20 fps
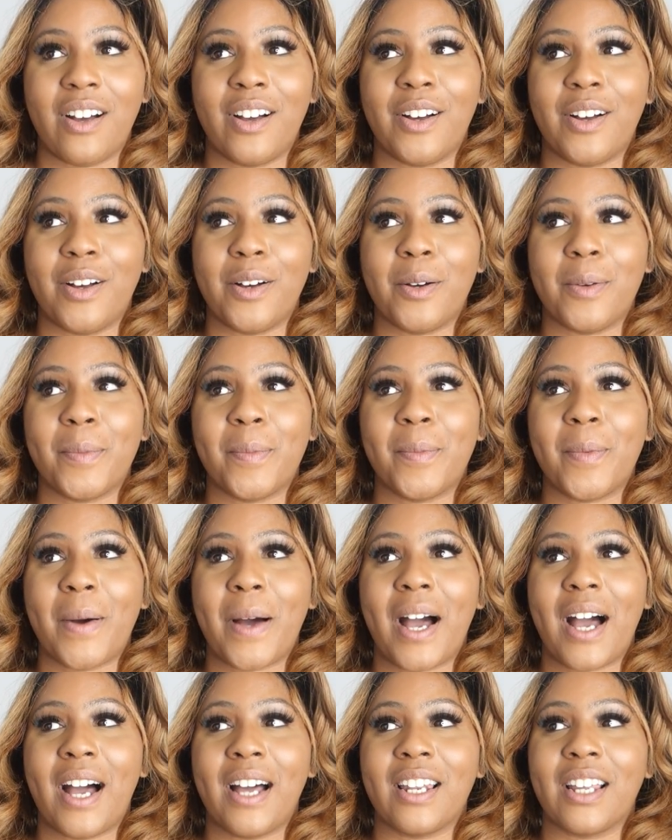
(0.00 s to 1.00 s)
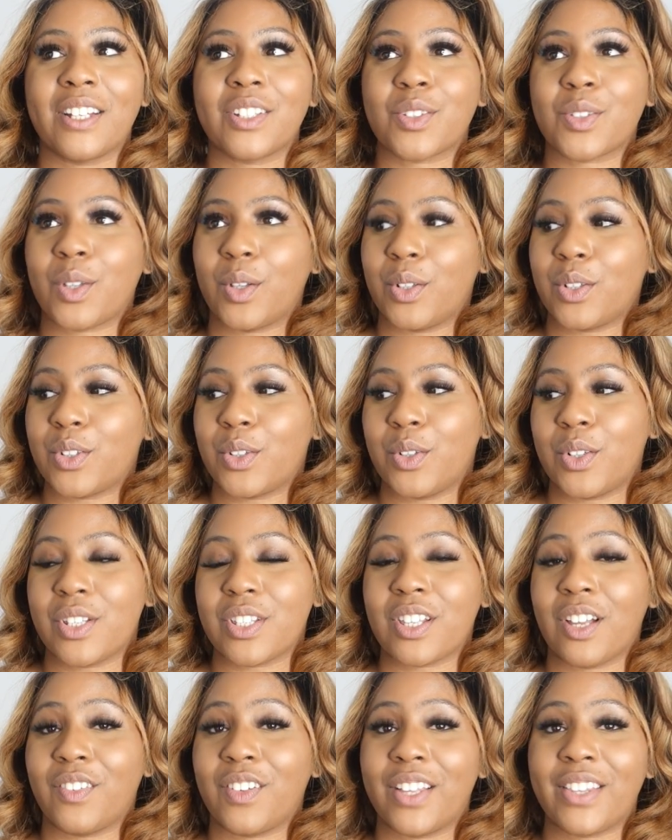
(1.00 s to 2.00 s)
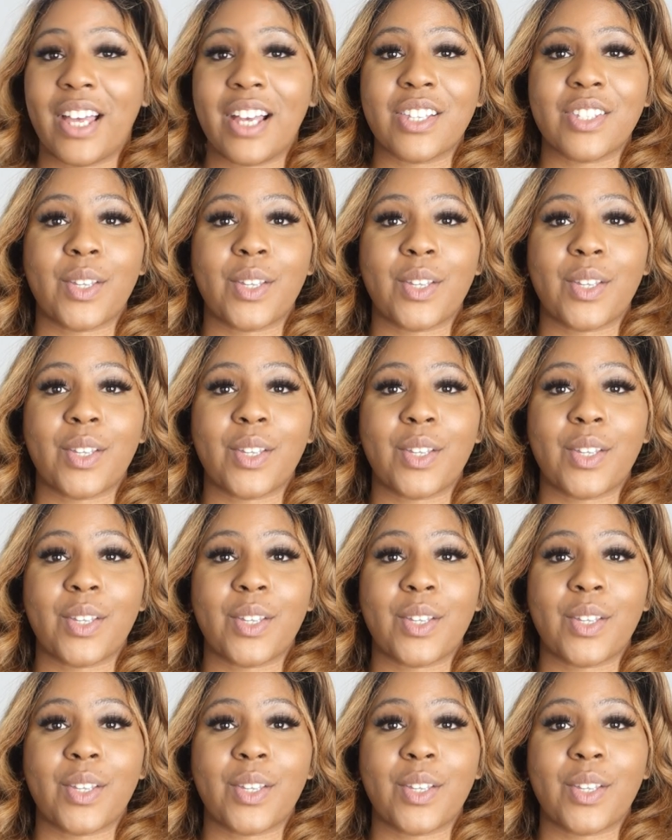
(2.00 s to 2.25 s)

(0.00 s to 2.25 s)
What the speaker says: I like solitude and stuff like that,